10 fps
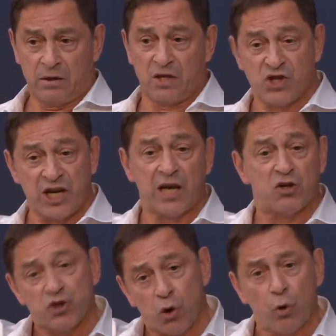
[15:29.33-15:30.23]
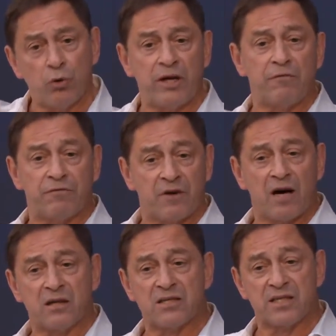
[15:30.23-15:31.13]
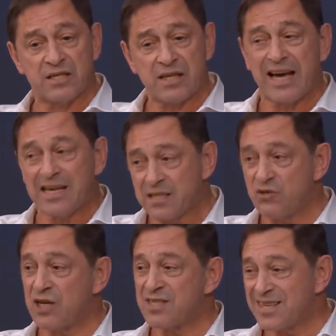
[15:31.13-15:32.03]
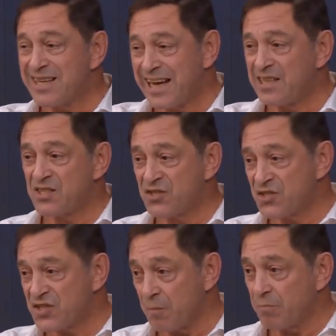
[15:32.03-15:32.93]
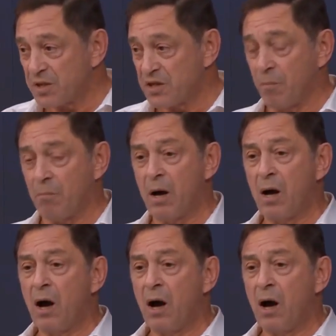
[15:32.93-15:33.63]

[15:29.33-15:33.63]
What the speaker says: The Gilets jaunes in France is just a latest symptom